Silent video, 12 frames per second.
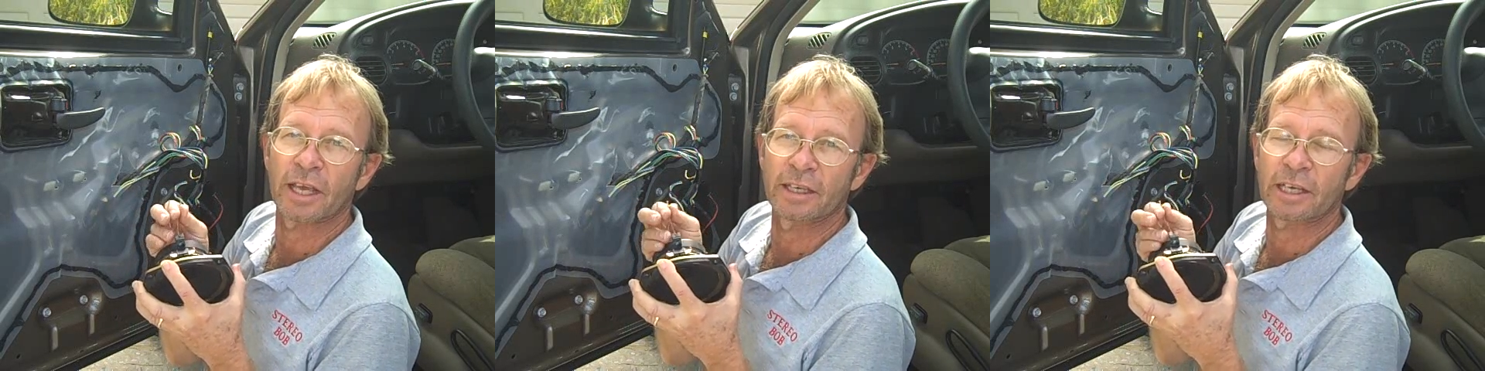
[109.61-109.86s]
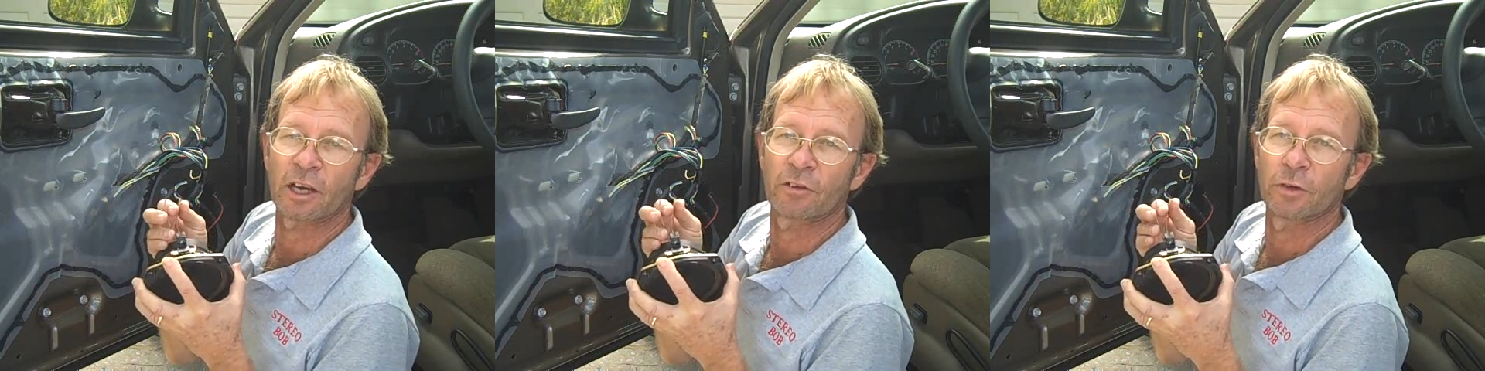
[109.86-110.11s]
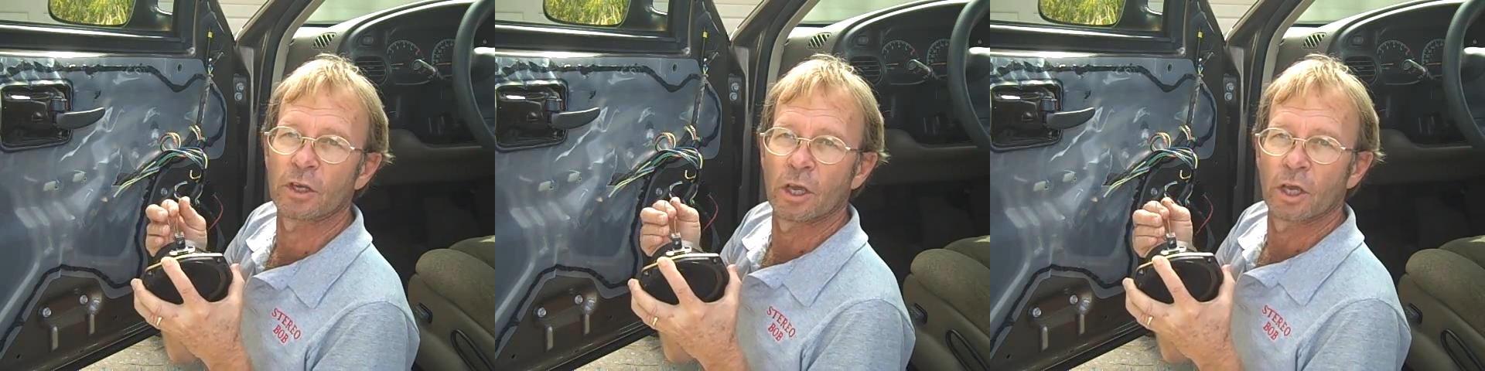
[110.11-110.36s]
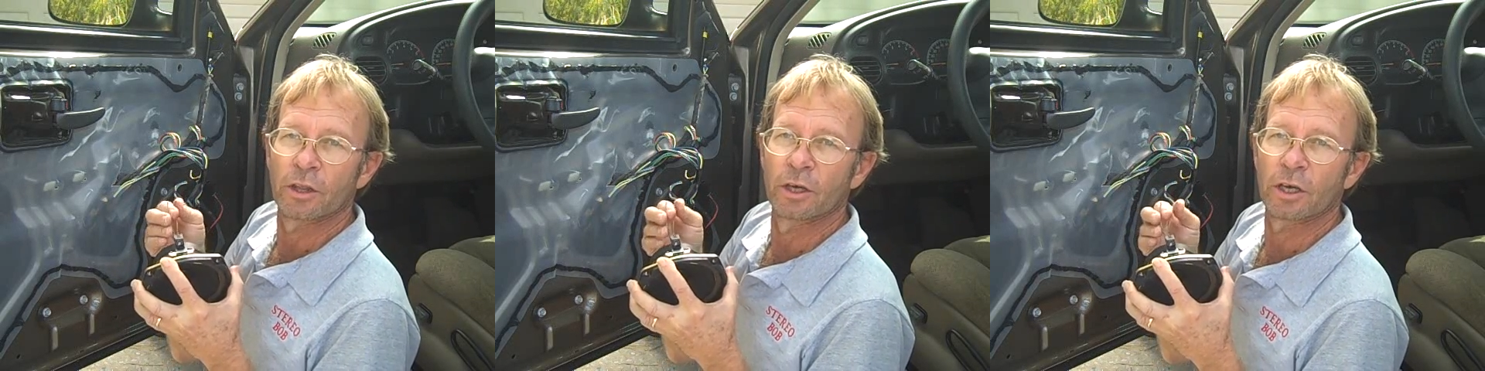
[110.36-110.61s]
take care of
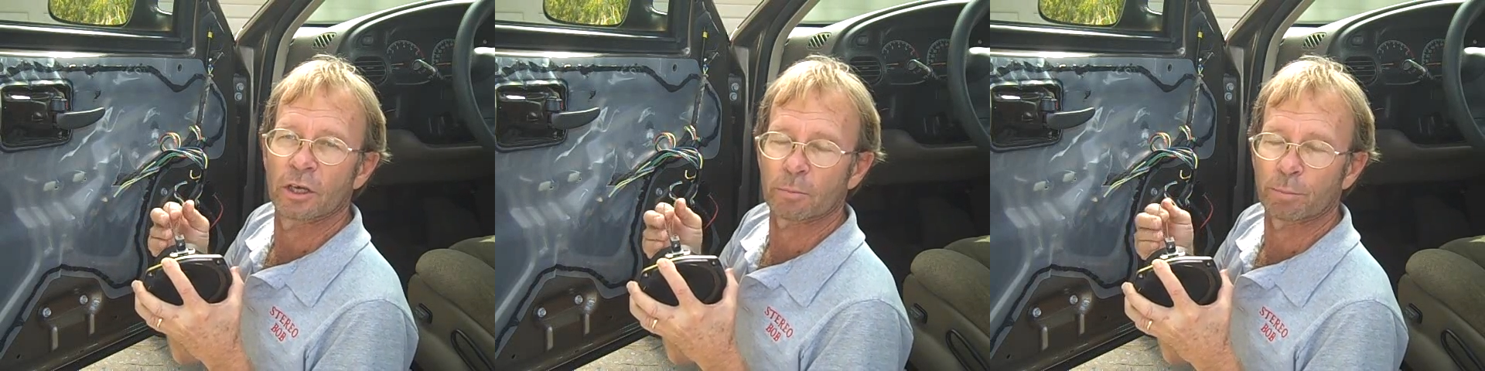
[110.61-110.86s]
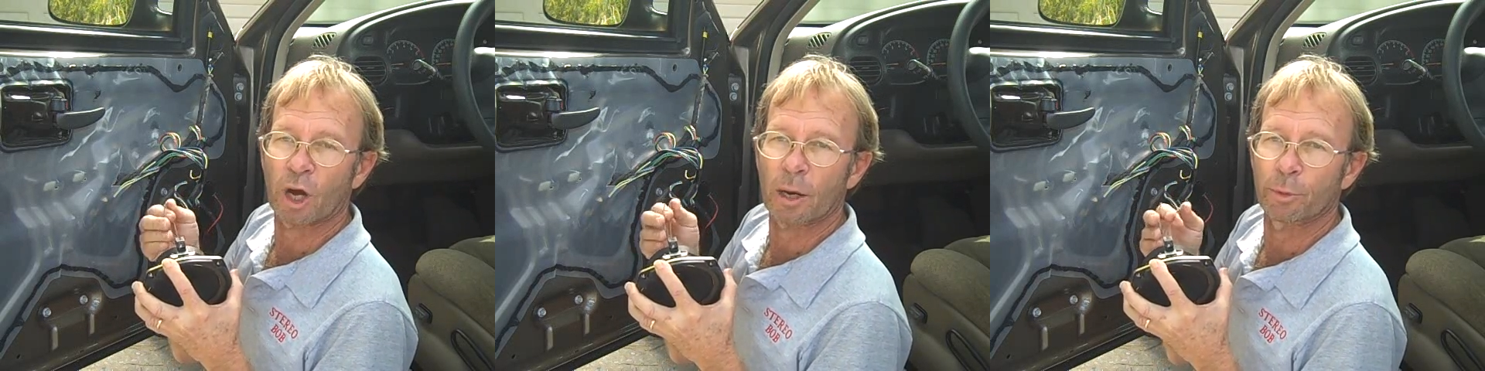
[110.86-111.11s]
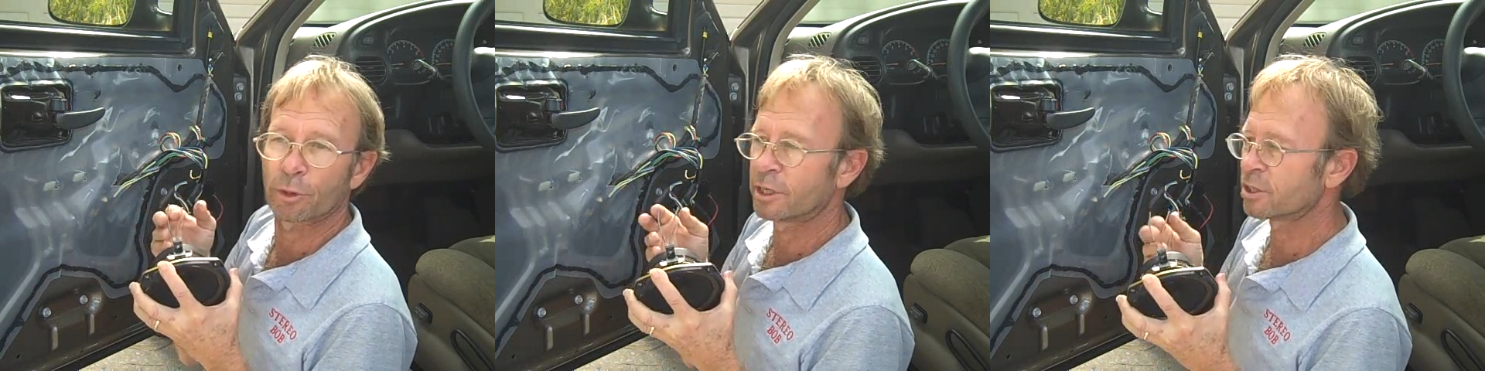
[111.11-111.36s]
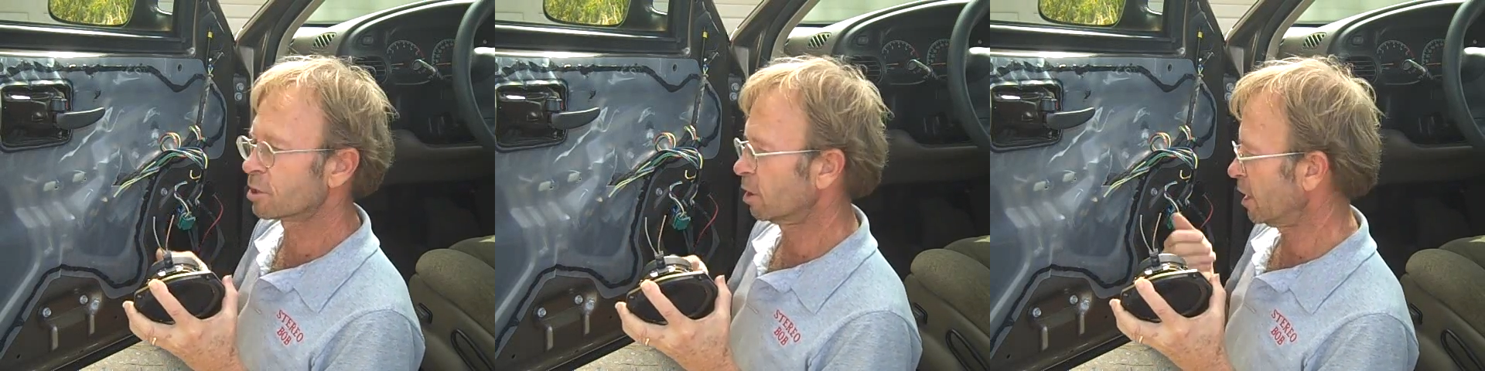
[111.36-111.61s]
the proper
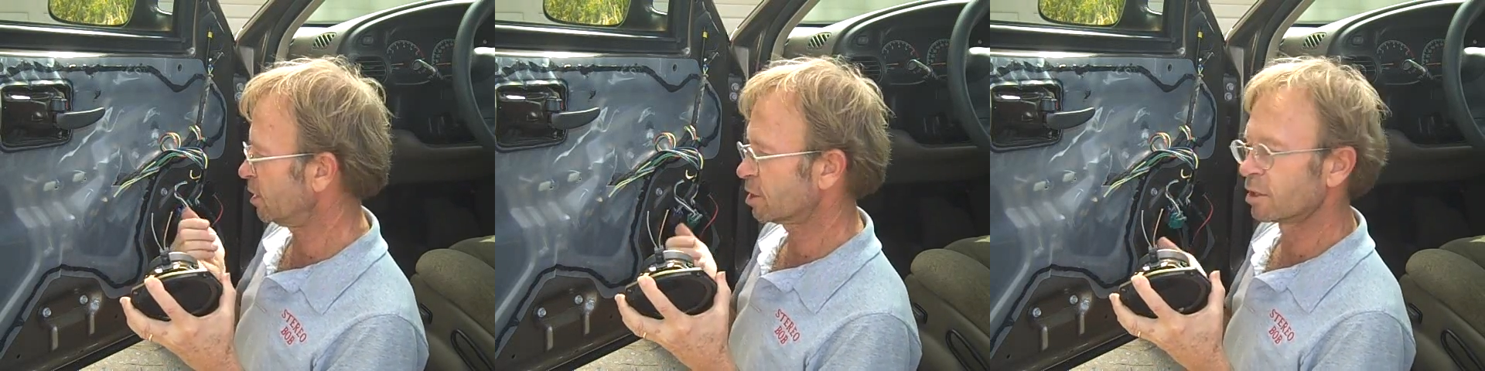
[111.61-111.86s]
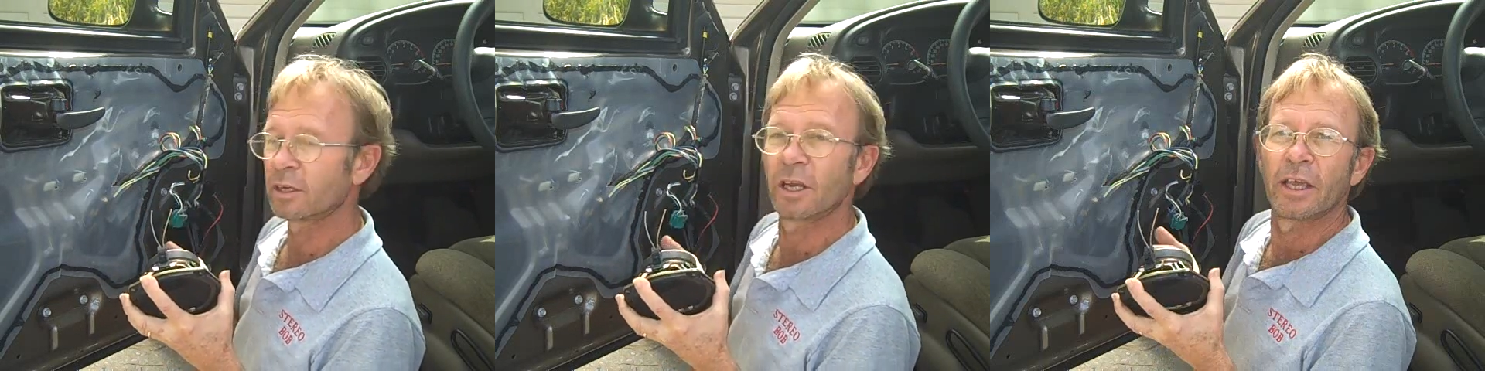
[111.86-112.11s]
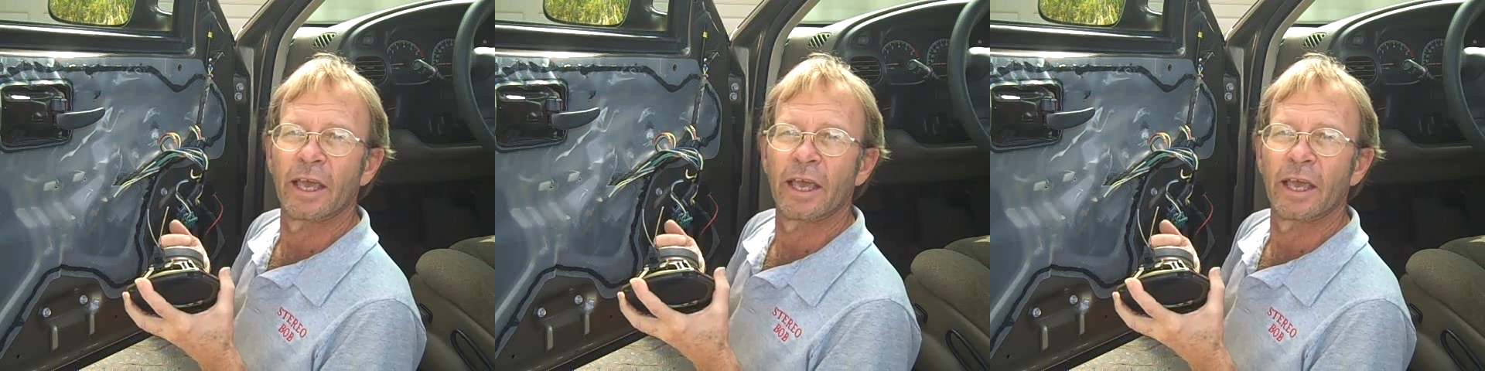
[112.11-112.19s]
installation